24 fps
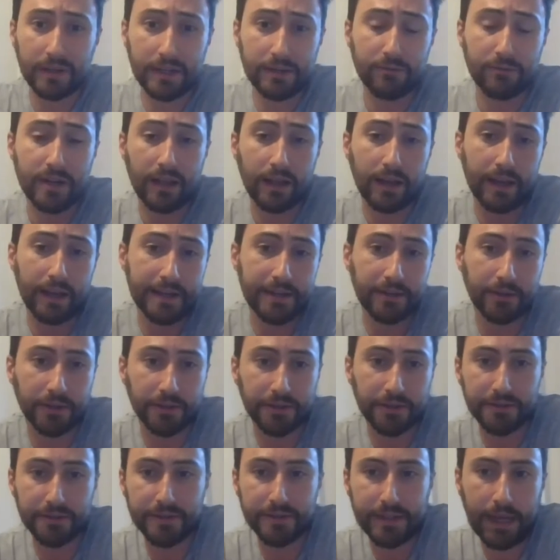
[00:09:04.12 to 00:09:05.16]
relied
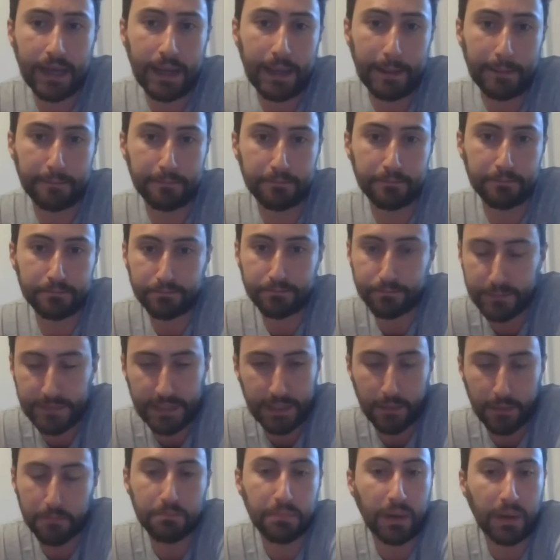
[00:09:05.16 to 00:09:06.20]
on you
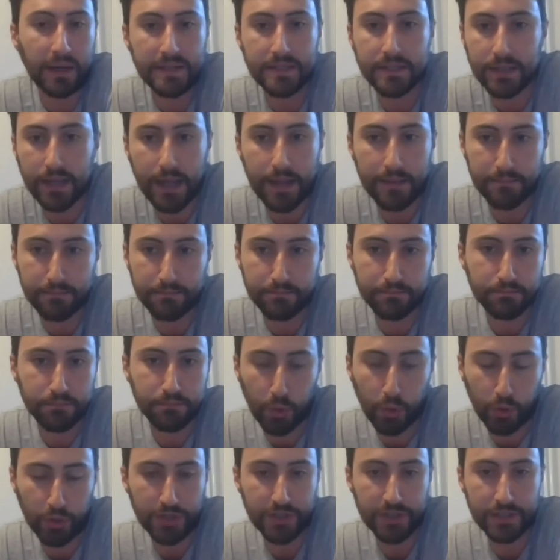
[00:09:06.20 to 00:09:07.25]
know, buy-to-let
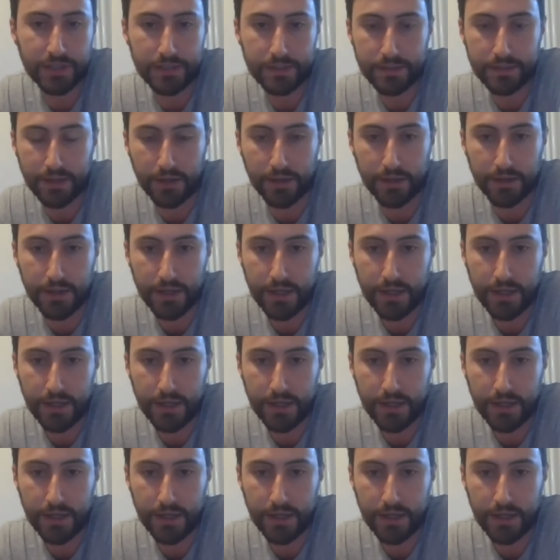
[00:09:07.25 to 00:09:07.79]
mortgages. So